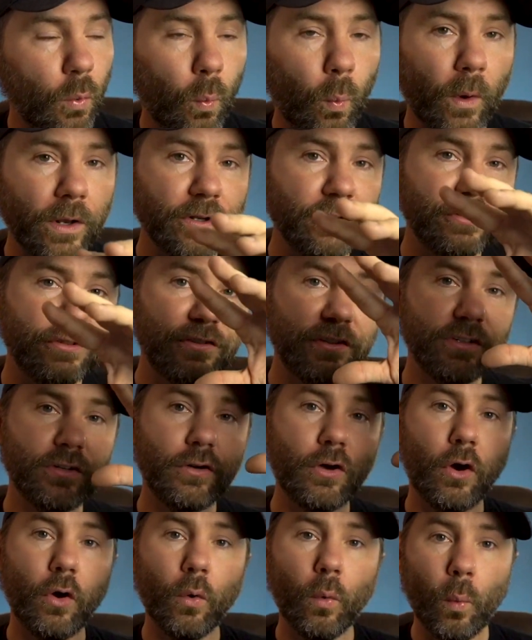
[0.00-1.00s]
when you're
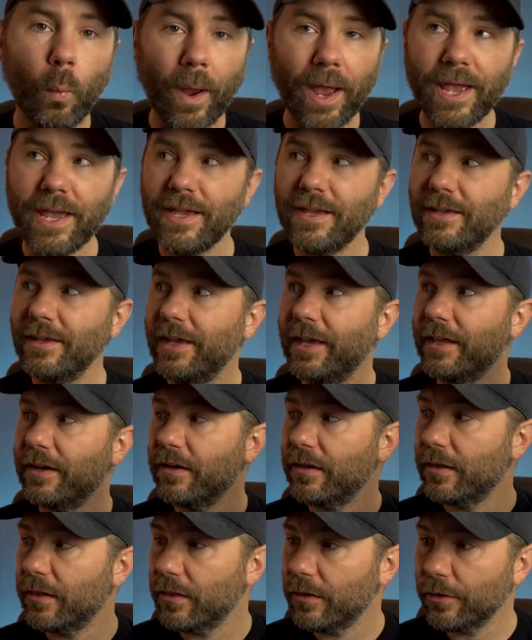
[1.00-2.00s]
still awake and
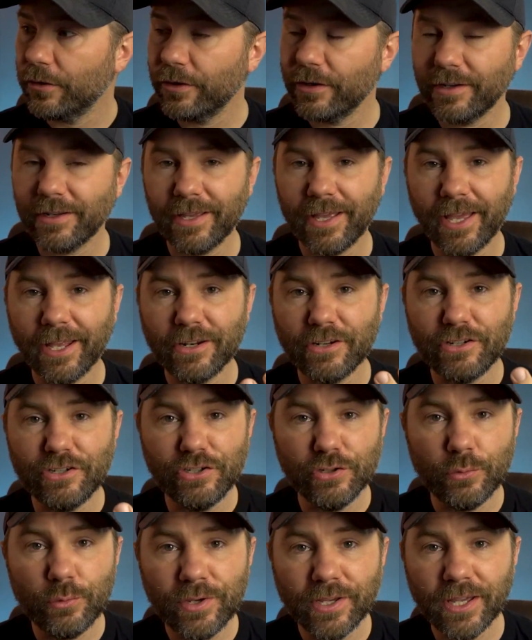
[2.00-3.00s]
alert and
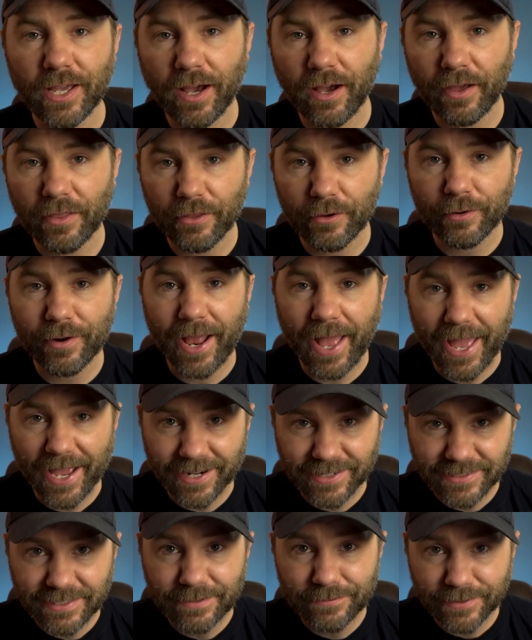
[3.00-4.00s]
doing other
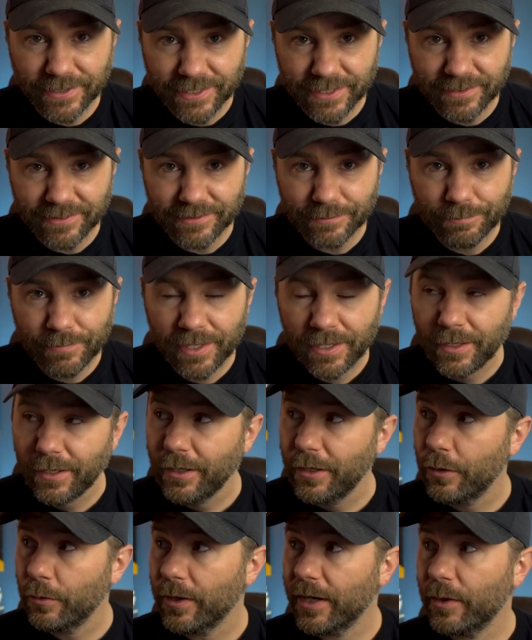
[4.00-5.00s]
activities,
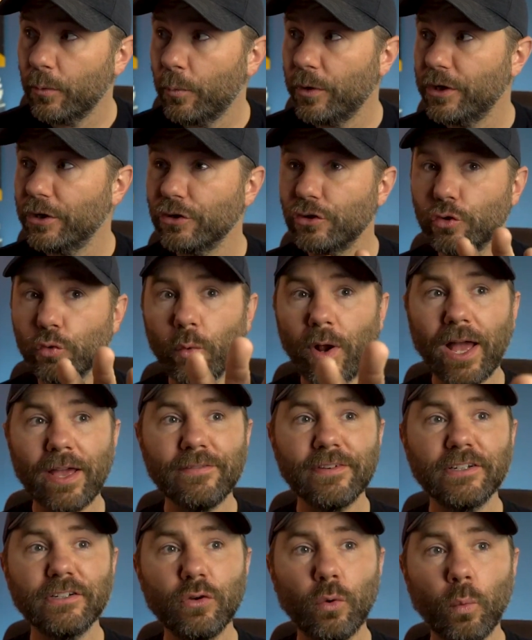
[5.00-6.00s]
right? When you're
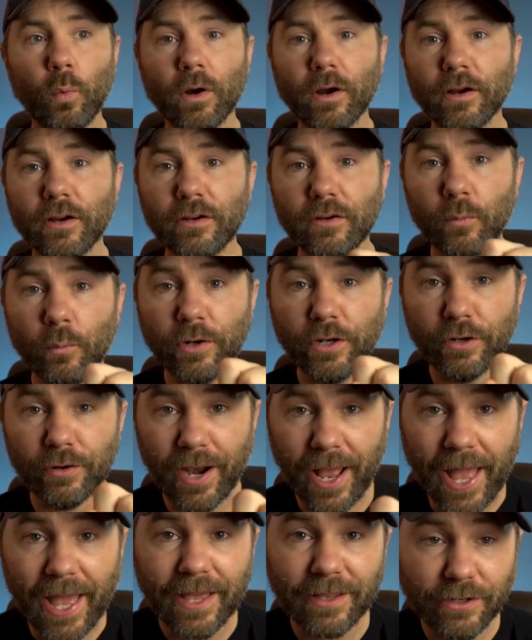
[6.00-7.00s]
driving to work, when
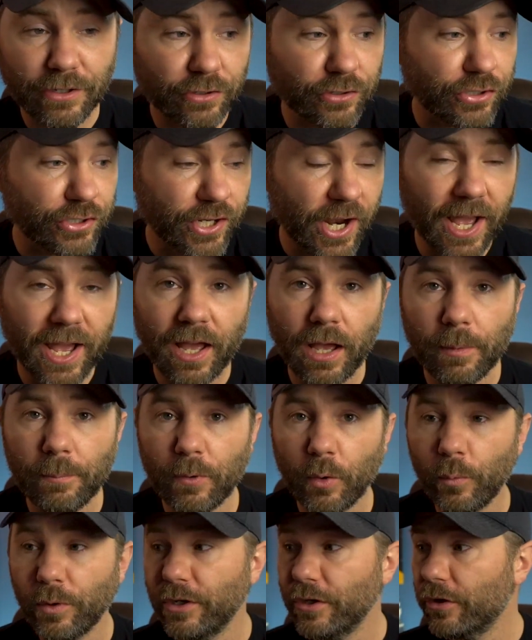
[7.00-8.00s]
you're at your
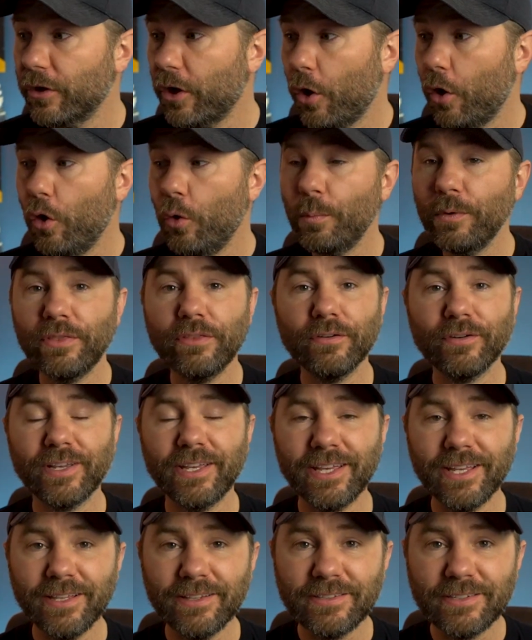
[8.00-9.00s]
job, when you're home with your
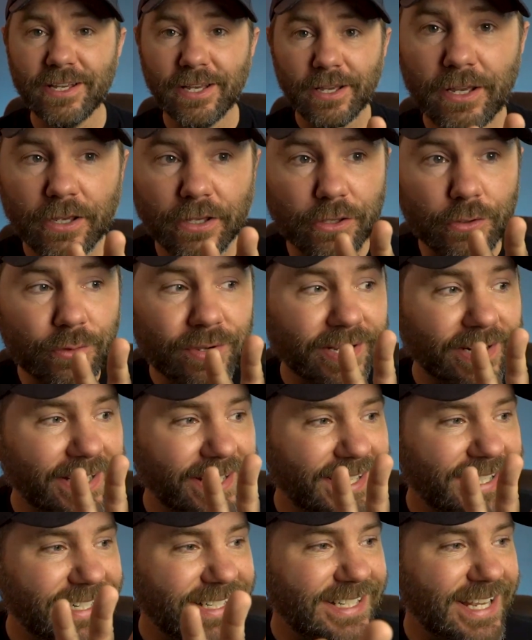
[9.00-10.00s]
kids, you can
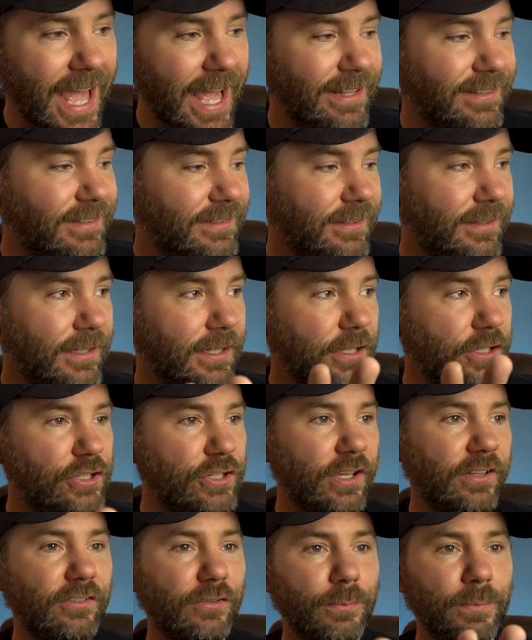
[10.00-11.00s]
intensely
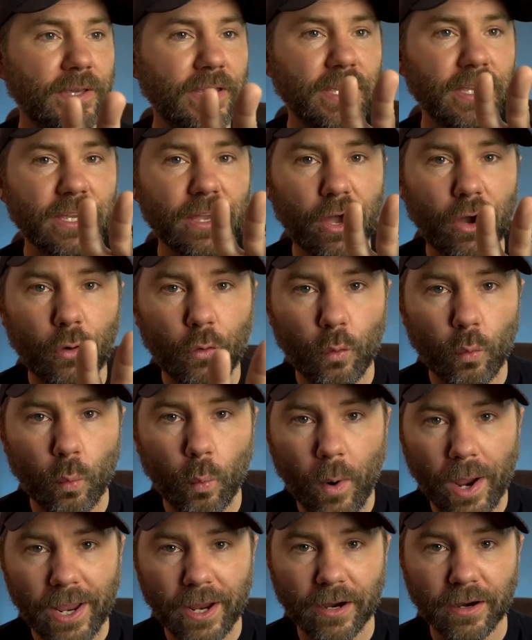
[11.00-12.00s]
just be
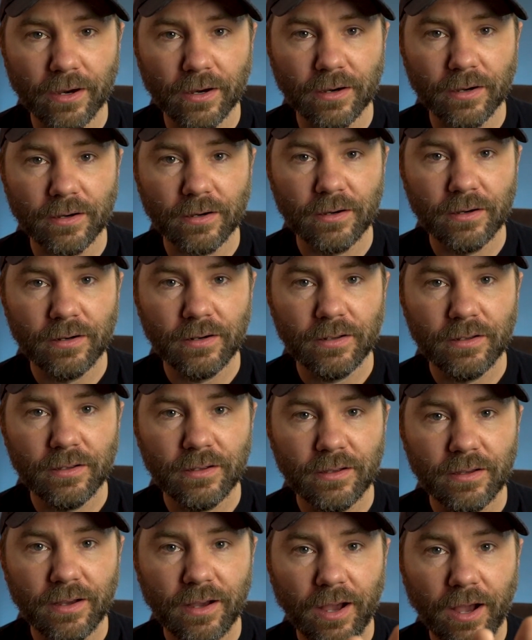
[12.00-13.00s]
aware
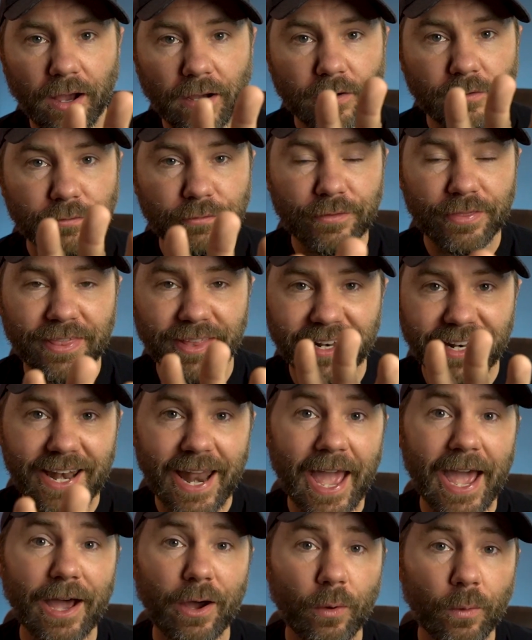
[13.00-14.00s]
of the
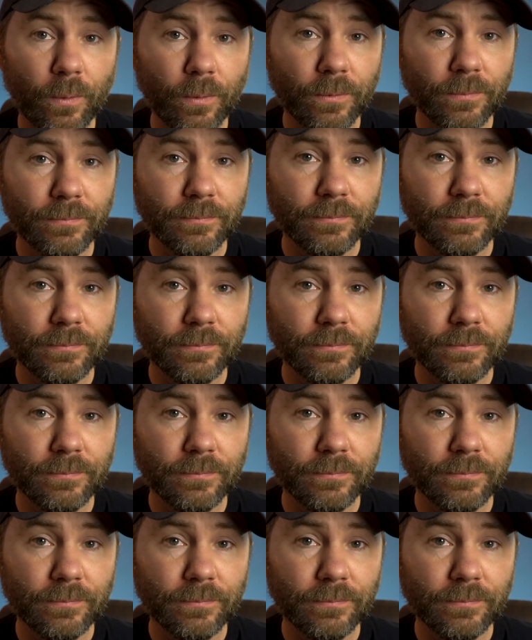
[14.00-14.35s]
now.